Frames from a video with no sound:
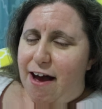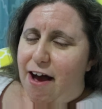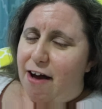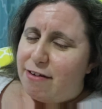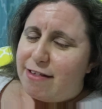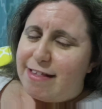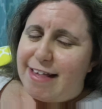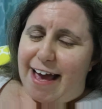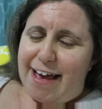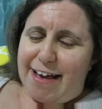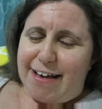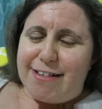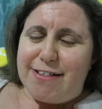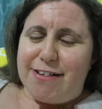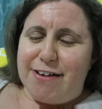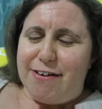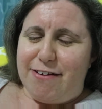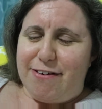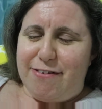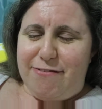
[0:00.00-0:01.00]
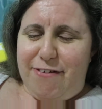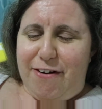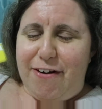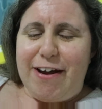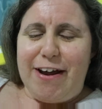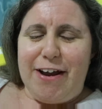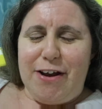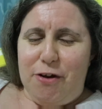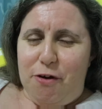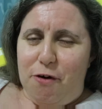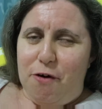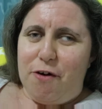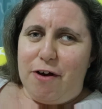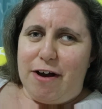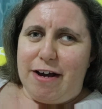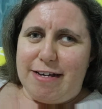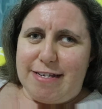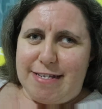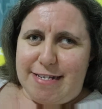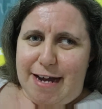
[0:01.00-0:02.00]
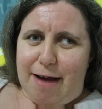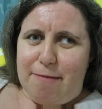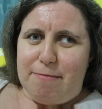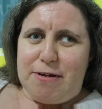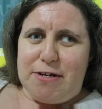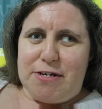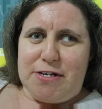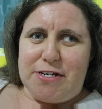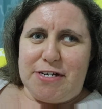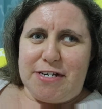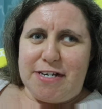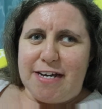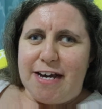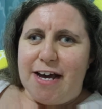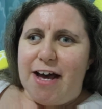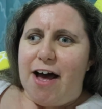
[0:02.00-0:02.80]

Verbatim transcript: I'll say it's a very long established